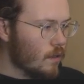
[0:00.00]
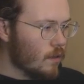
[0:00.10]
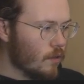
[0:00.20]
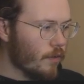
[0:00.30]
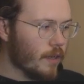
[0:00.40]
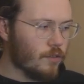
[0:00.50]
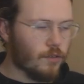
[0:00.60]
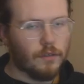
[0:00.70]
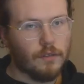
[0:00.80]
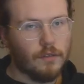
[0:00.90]
the grass
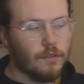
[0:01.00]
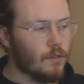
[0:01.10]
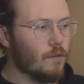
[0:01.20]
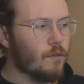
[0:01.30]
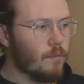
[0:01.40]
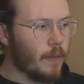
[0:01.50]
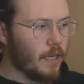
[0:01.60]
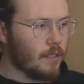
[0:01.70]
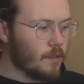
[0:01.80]
circle, so the base.